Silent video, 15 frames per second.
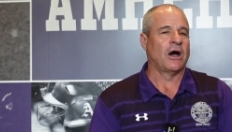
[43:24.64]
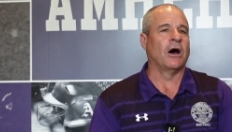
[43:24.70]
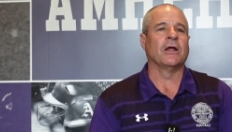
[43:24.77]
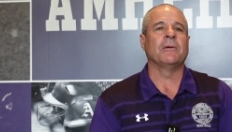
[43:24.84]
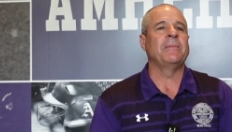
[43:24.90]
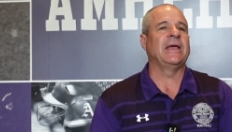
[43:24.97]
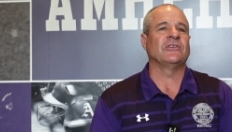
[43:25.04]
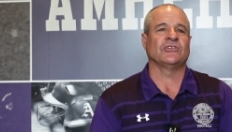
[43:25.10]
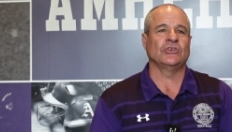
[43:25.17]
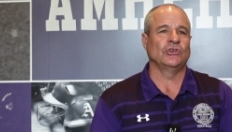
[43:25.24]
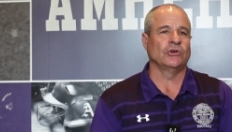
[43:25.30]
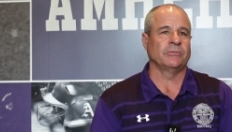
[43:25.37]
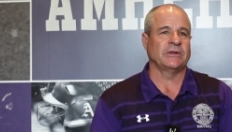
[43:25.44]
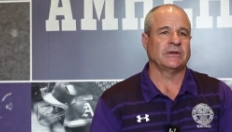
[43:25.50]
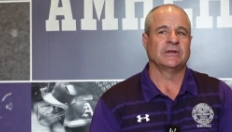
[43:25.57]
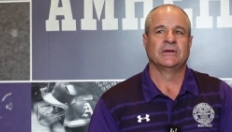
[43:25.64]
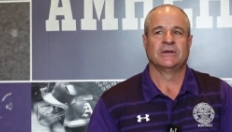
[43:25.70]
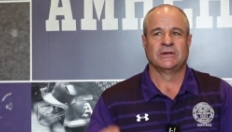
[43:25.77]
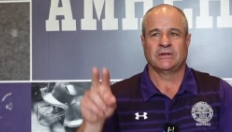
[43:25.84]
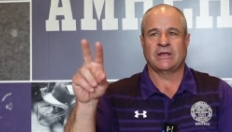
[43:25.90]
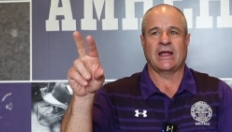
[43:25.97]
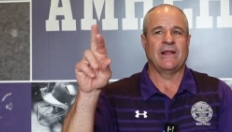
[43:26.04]
An amazing human.
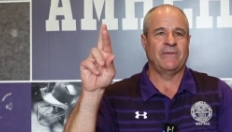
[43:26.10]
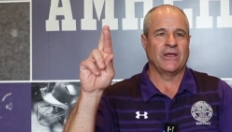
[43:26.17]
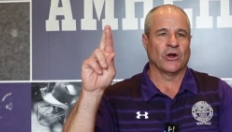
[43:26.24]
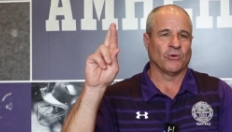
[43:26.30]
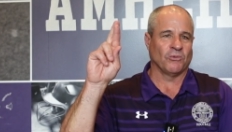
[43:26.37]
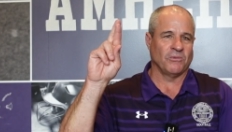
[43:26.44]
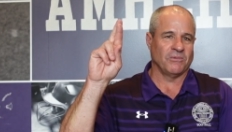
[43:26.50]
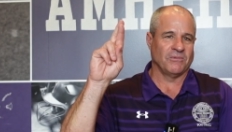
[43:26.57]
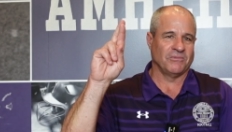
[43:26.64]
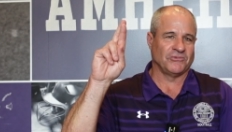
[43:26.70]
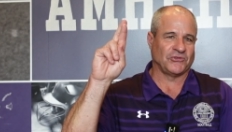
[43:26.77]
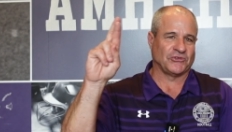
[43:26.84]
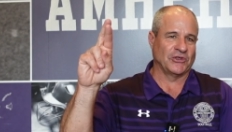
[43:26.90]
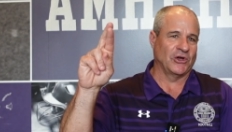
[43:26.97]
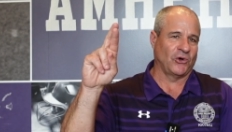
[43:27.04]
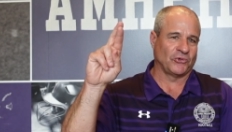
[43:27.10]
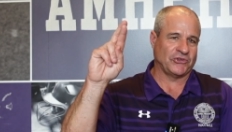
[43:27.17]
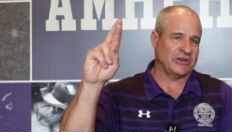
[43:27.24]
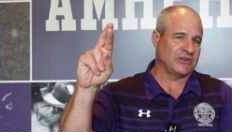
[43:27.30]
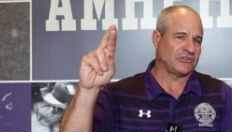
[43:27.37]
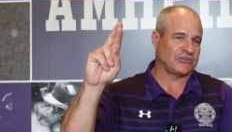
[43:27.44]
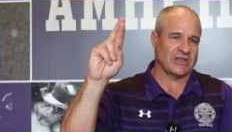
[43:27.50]
And they're still,
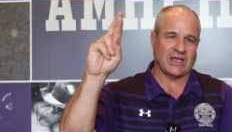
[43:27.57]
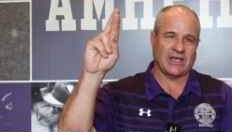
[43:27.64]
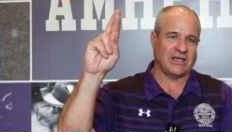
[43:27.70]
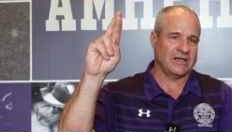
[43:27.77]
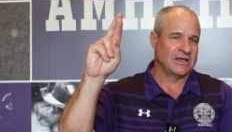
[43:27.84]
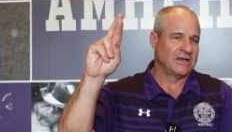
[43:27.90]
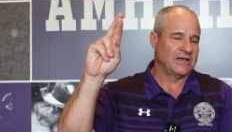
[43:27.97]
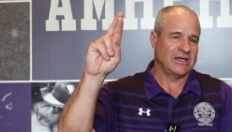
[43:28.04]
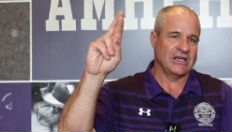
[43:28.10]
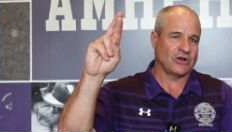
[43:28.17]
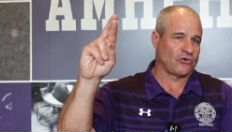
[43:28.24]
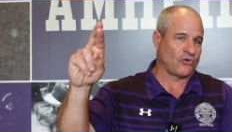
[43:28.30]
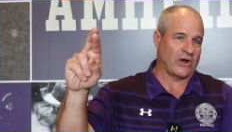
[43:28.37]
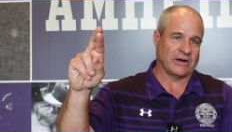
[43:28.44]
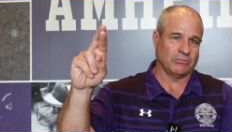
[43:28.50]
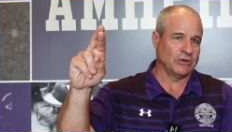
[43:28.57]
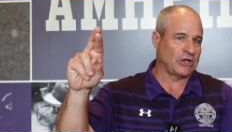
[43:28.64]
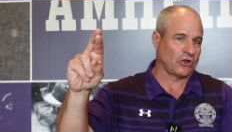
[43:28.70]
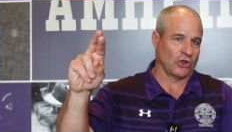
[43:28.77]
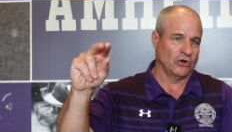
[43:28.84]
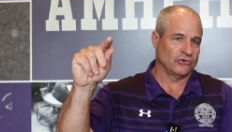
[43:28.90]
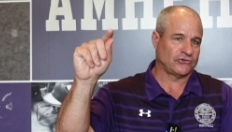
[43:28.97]
to this day, incredibly
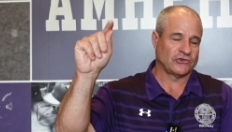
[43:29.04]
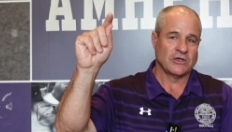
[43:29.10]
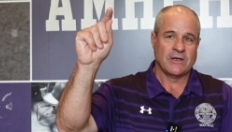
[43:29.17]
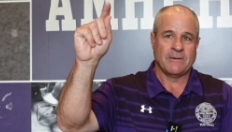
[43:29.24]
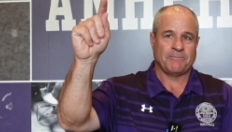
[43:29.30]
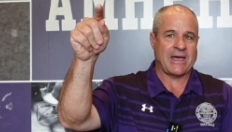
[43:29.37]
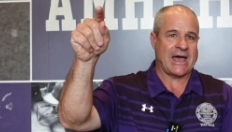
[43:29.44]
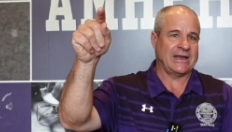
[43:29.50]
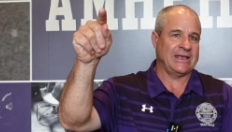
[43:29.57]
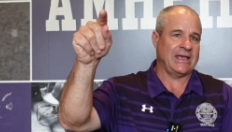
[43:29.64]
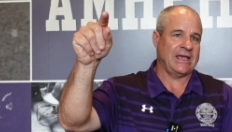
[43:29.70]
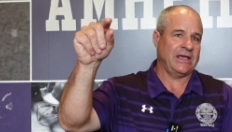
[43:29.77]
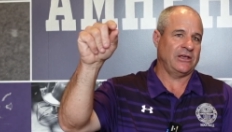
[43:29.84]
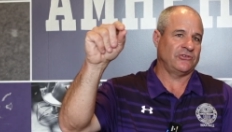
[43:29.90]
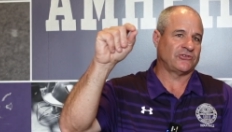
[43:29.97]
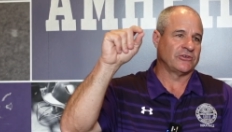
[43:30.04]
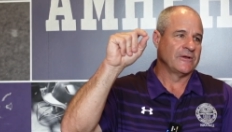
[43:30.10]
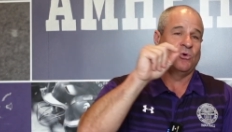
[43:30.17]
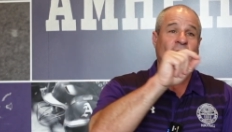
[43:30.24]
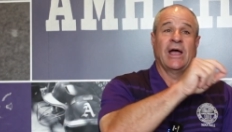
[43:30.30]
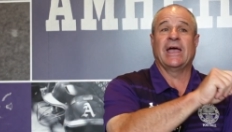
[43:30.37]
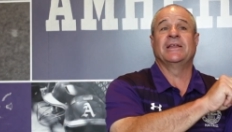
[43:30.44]
close. Patty Hayes,
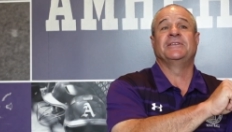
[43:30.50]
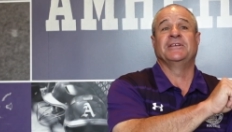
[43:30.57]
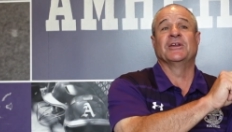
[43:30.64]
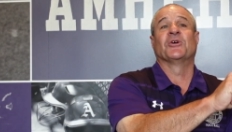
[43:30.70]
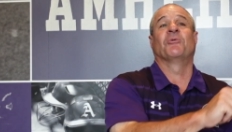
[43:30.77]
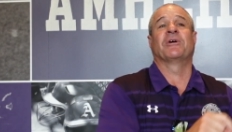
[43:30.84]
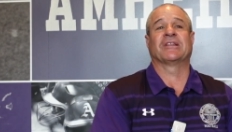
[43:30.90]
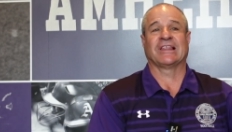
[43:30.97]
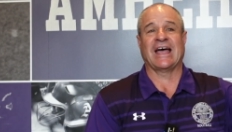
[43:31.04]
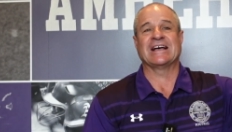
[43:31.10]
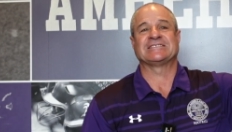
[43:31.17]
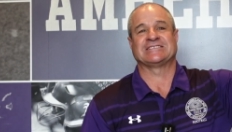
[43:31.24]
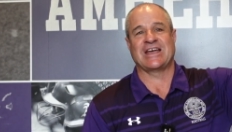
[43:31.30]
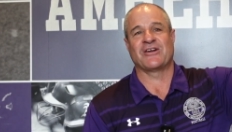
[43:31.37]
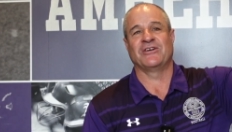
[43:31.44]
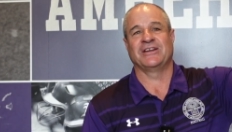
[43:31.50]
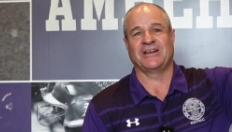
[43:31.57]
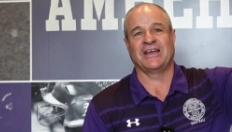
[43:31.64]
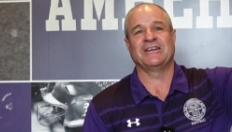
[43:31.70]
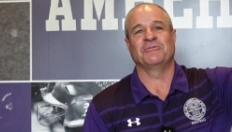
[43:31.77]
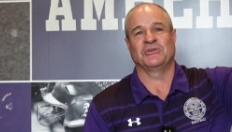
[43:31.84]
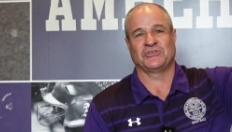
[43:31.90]
who I had dinner with last Saturday
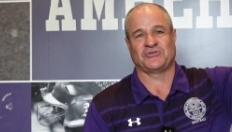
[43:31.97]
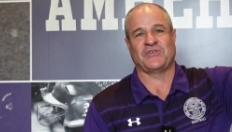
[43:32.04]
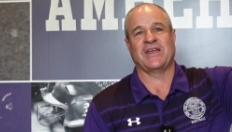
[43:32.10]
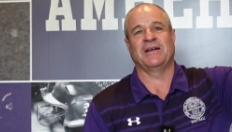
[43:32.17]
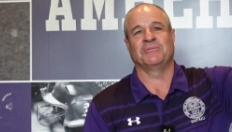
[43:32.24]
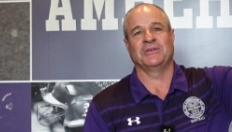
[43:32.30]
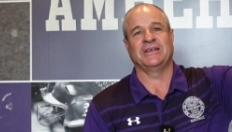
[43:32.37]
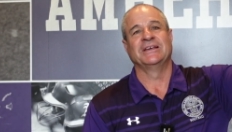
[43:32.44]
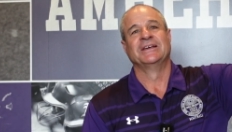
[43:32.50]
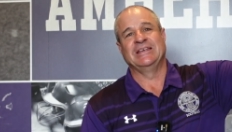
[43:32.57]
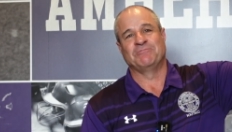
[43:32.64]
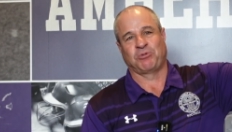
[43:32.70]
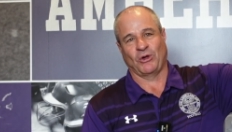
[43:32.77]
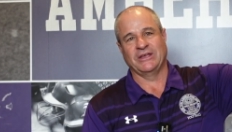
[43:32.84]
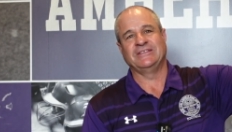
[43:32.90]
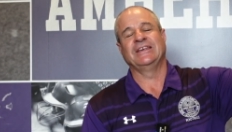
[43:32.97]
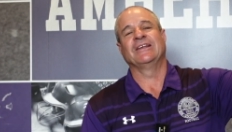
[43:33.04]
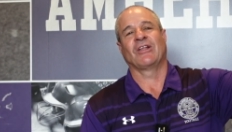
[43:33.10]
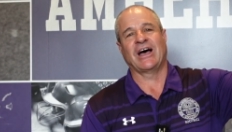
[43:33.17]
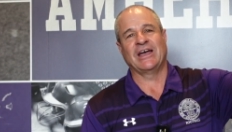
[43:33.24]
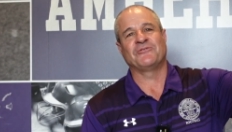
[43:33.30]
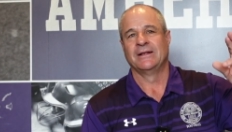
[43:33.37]
night with his family, he played
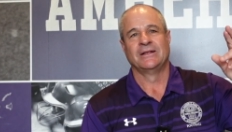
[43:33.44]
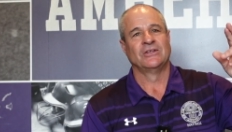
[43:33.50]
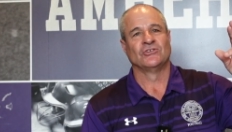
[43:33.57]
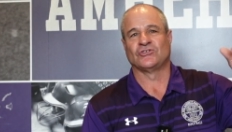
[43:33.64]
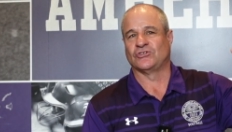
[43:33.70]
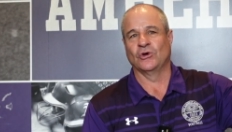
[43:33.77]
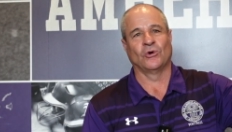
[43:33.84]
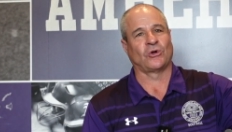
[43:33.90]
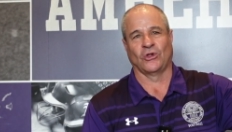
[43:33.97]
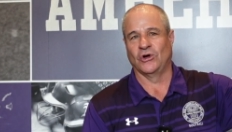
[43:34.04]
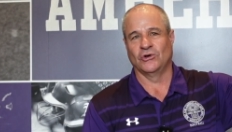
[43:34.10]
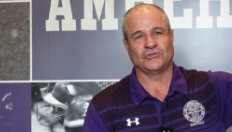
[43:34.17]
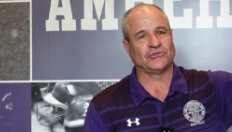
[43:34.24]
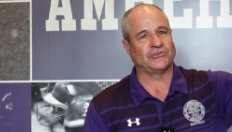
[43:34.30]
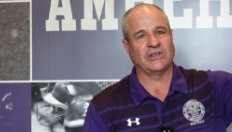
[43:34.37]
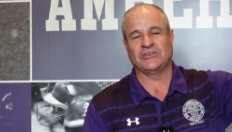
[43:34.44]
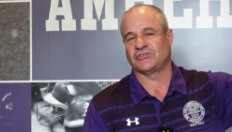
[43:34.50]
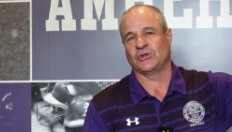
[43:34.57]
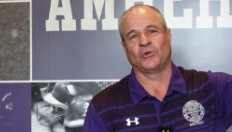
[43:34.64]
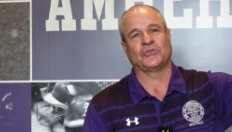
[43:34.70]
D-line, still close. They still